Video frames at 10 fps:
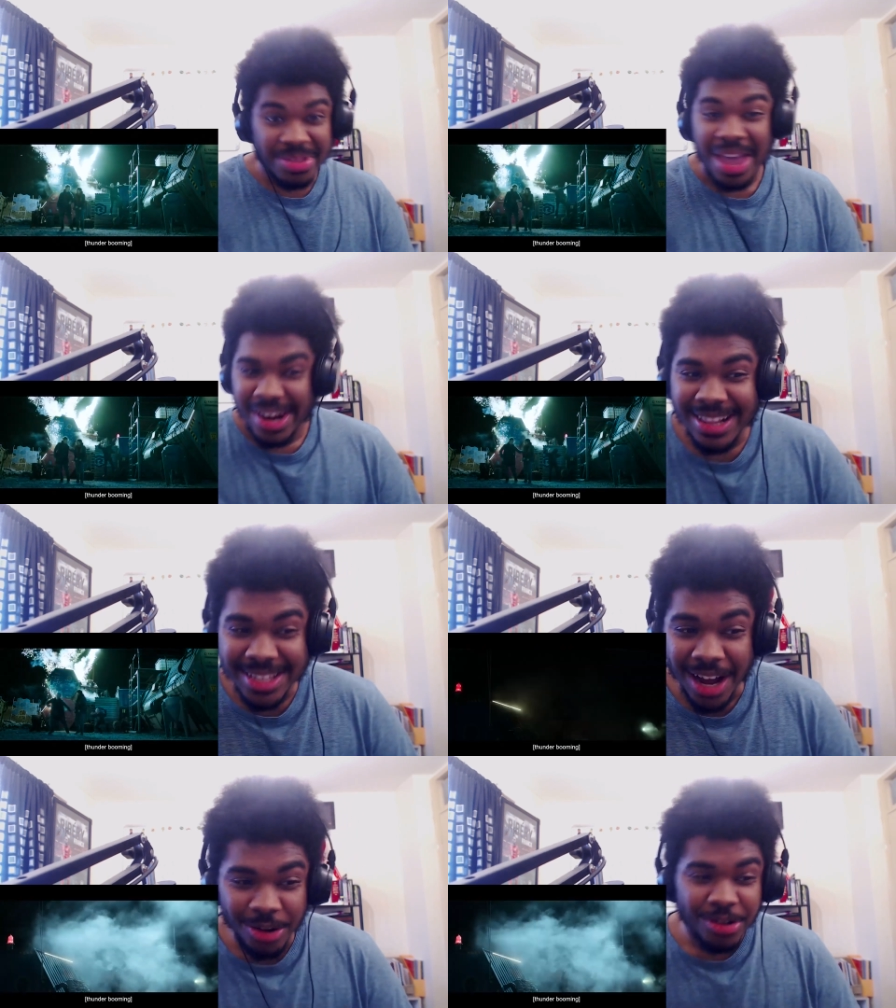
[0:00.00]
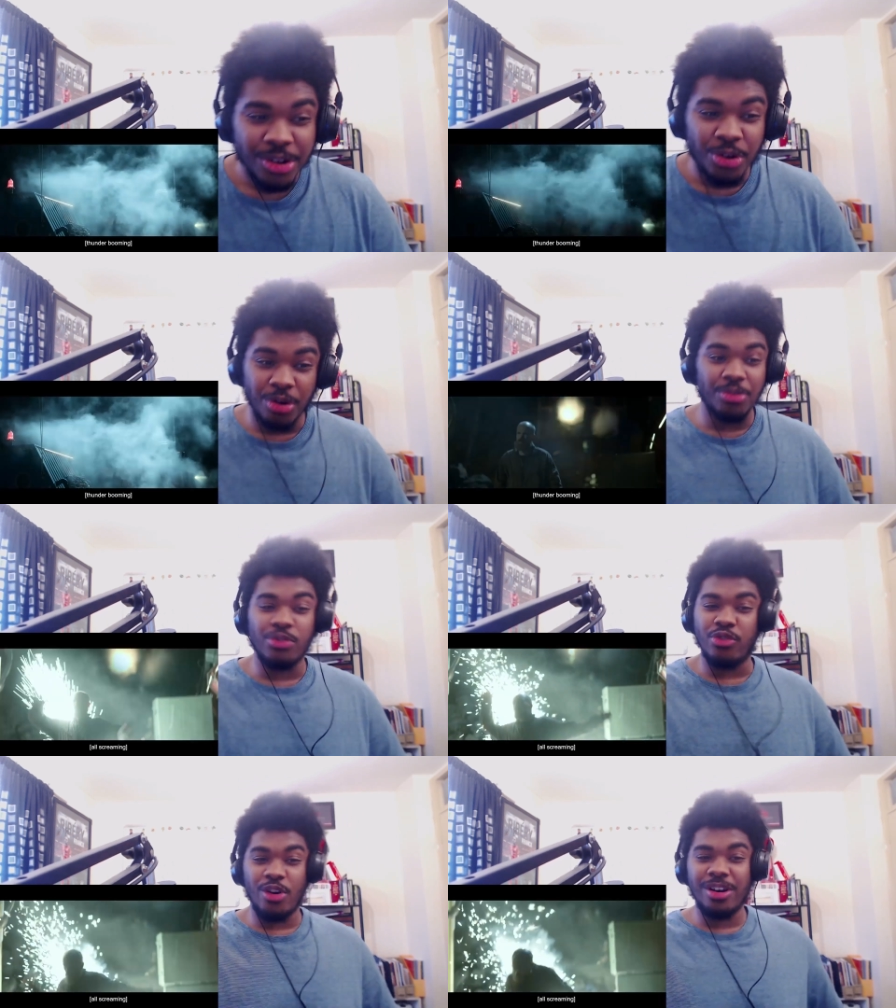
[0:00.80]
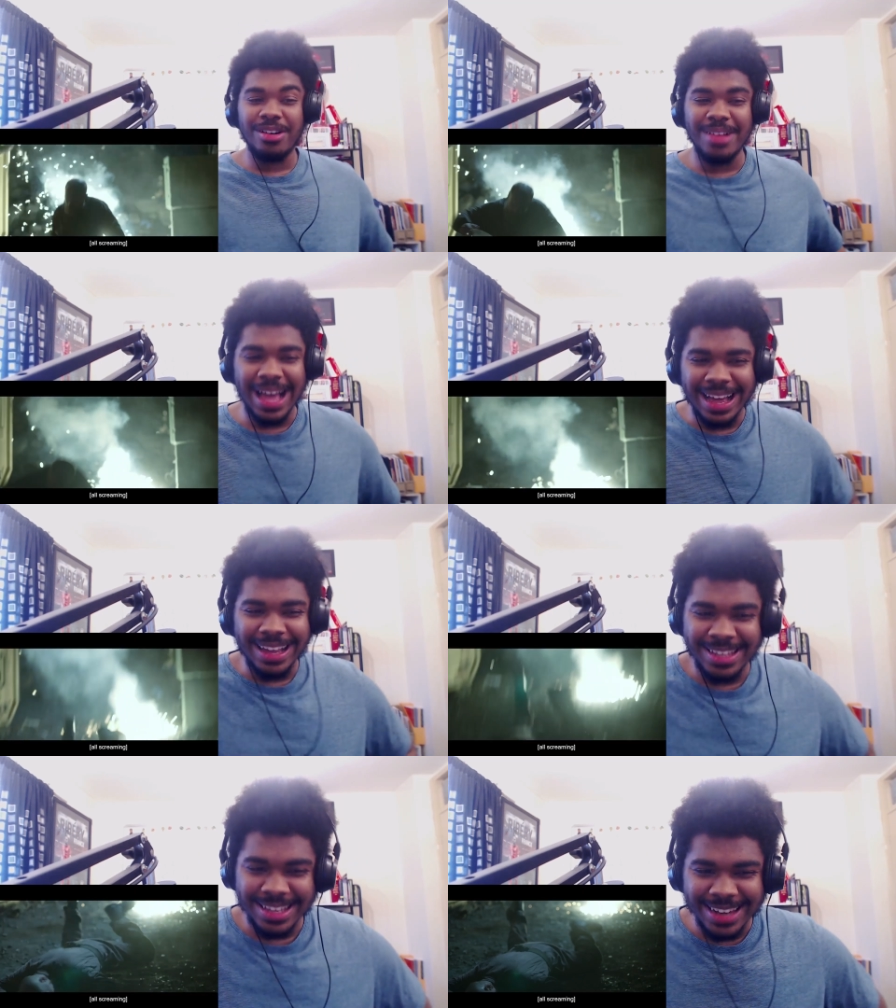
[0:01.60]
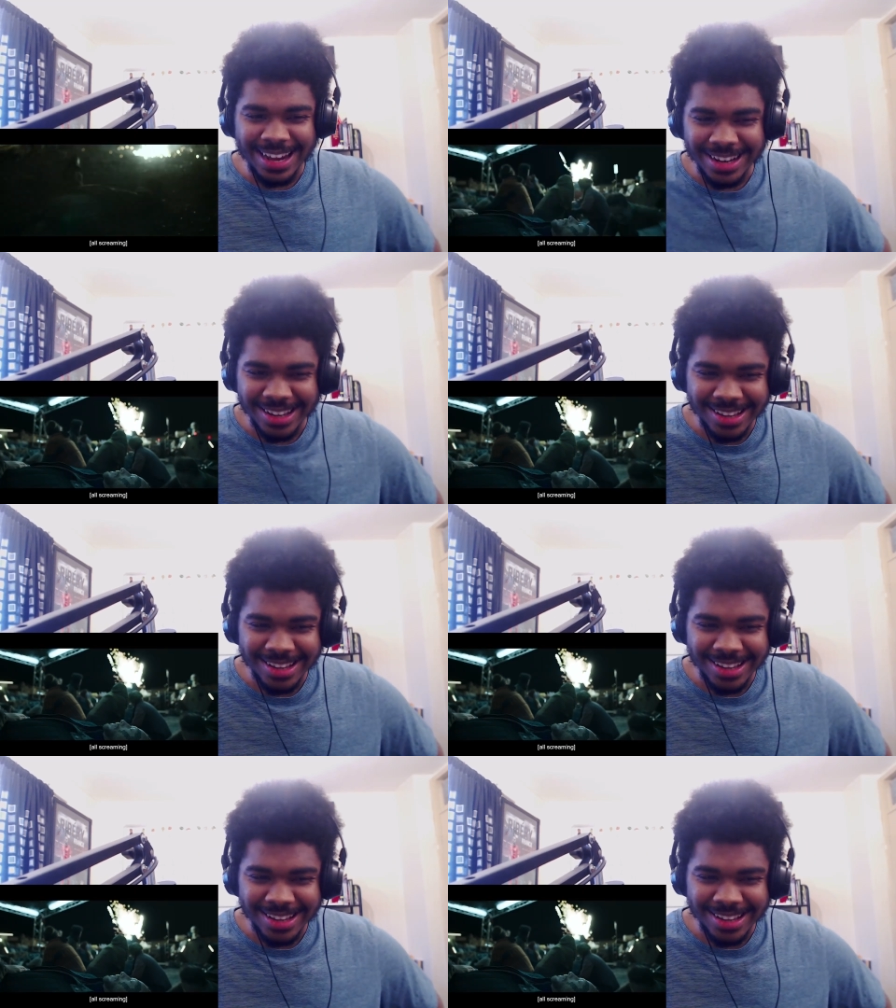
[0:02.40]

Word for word: That's how. Ah, it's lightning.